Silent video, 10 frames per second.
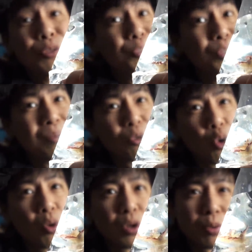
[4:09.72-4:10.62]
food from
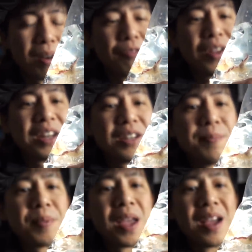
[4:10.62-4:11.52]
corals when I'm feeding
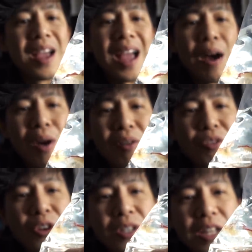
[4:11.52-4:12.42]
them.
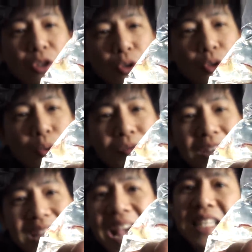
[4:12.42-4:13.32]
However, they do a
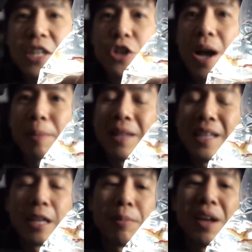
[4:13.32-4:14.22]
fantastic job
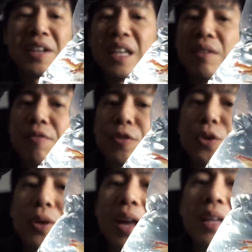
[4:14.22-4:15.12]
cleaning up uneaten
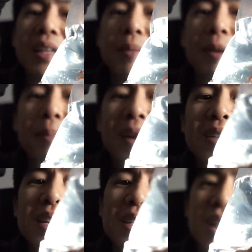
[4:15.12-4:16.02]
food and cleaning
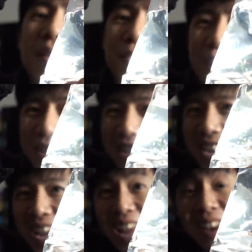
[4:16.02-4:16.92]
parasites off fish.
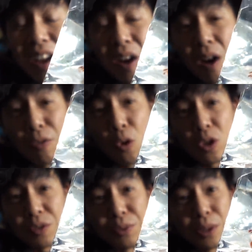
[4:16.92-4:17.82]
And they're, of
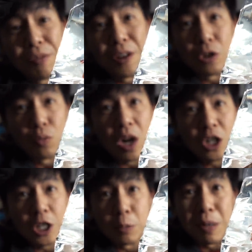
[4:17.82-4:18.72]
course, really fun to
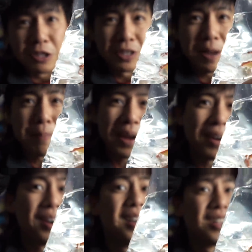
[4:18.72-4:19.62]
watch, especially in
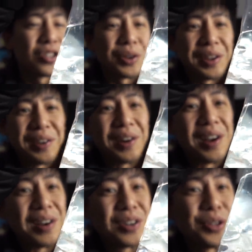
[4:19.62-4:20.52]
pair. So here
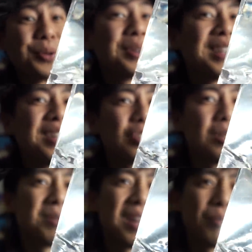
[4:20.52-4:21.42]
are 2 cleaner
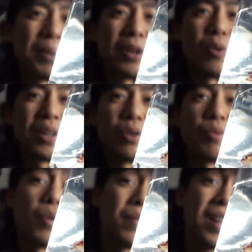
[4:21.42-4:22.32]
shrimps that will be going into the
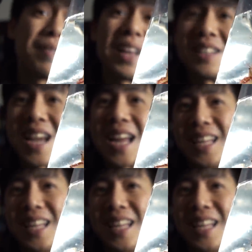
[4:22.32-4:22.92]
45-gallon tank.